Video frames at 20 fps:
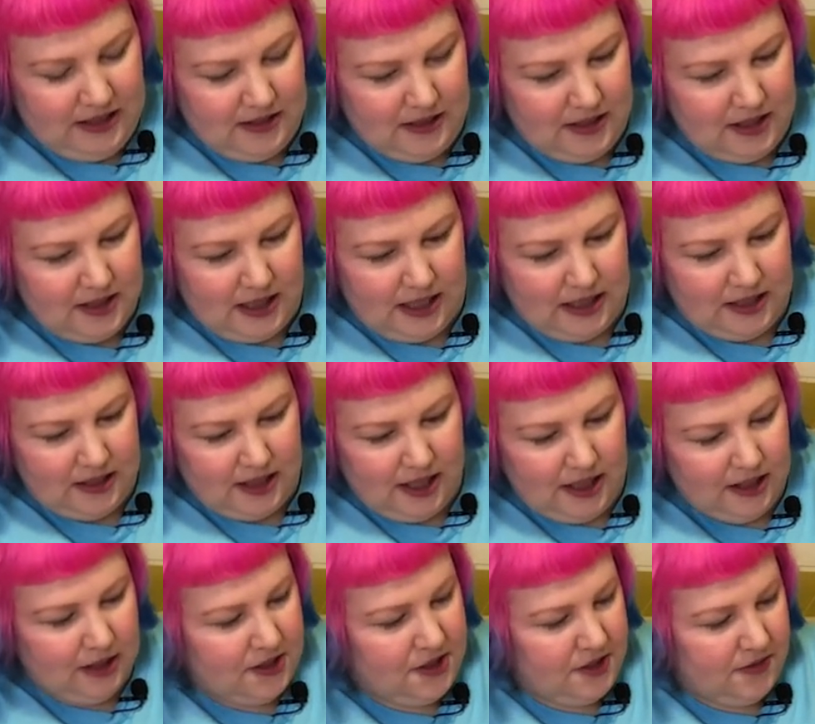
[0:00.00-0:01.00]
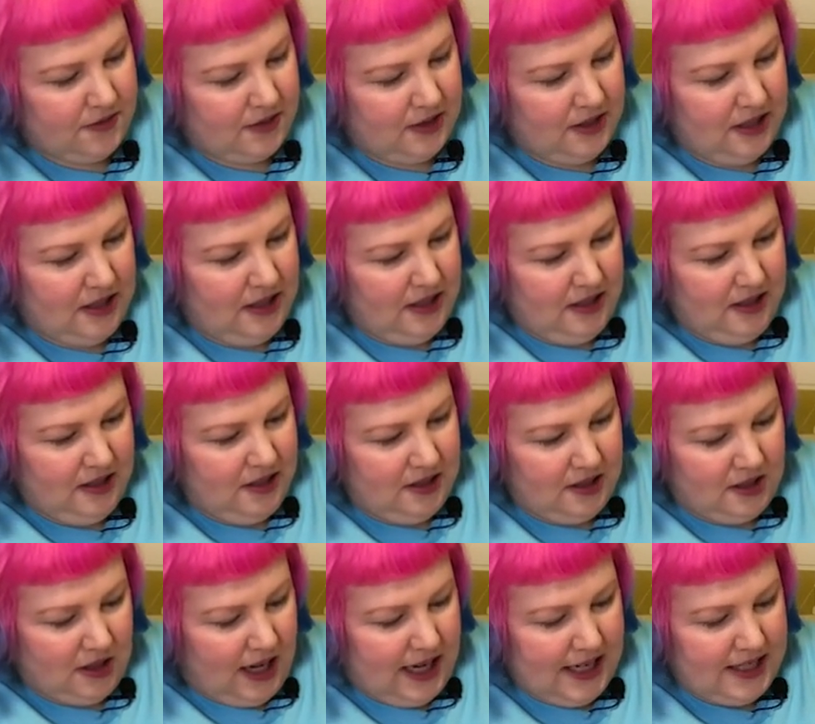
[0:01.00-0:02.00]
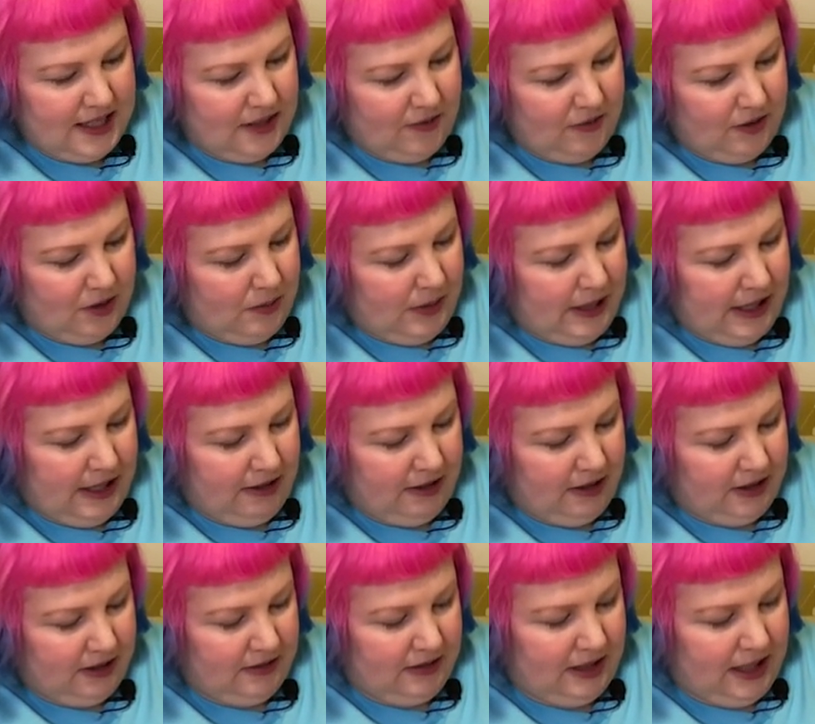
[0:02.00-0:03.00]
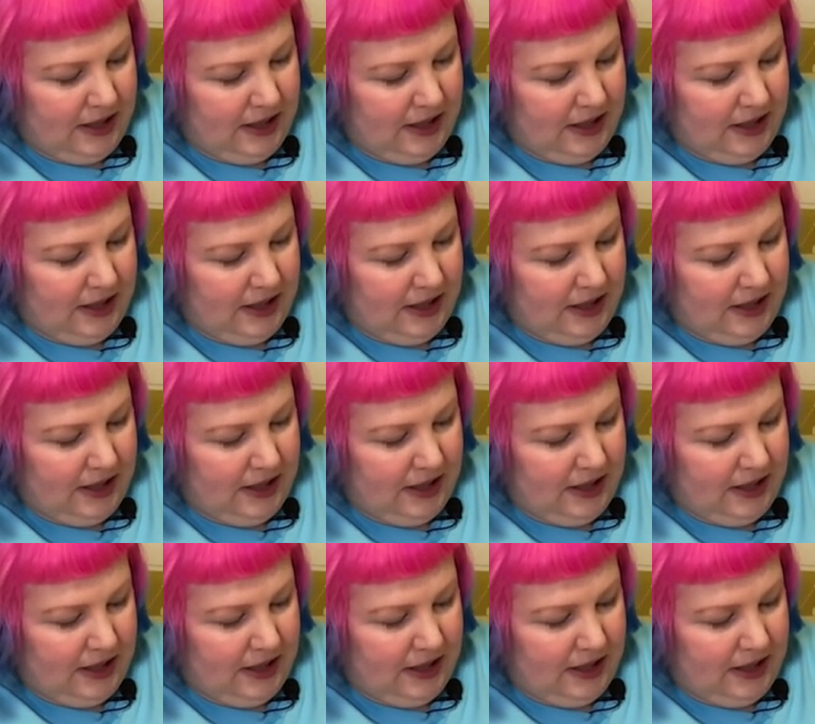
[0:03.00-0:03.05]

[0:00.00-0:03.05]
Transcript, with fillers: There's like yeah, lots of dice everywhere and